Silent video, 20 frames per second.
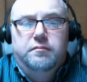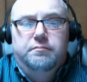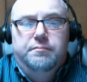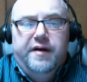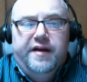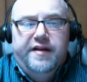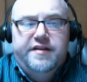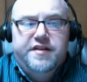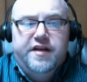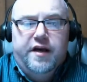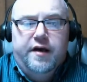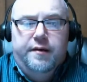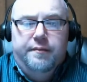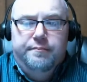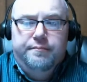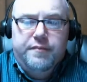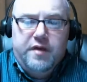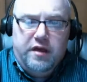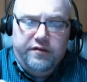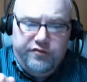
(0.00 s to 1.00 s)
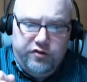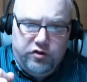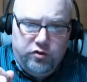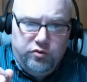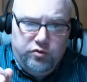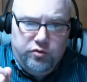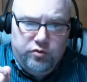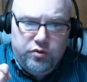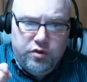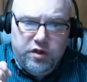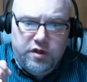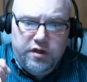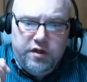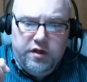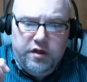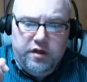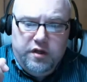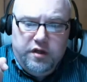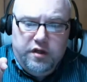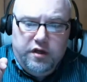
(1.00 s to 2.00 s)
But if you
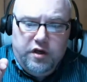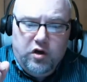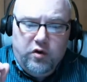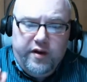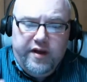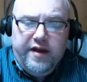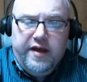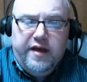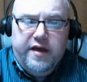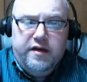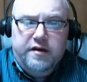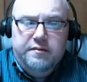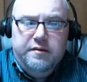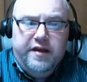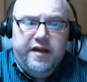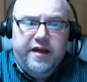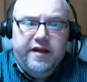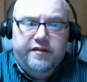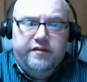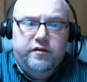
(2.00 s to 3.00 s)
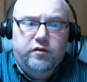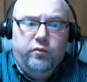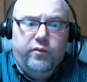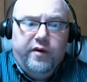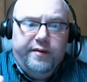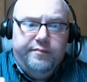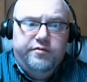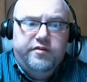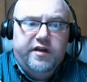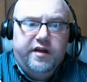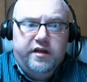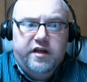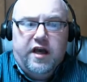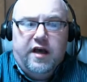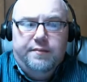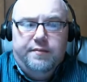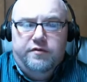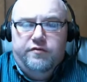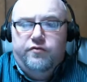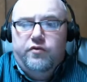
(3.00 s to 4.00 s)
go ahead and get the website
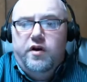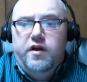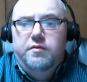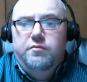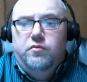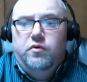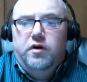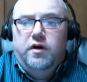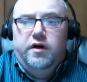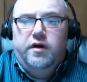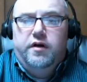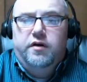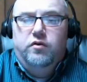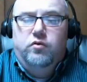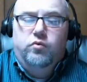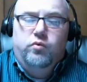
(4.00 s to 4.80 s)
copy framework,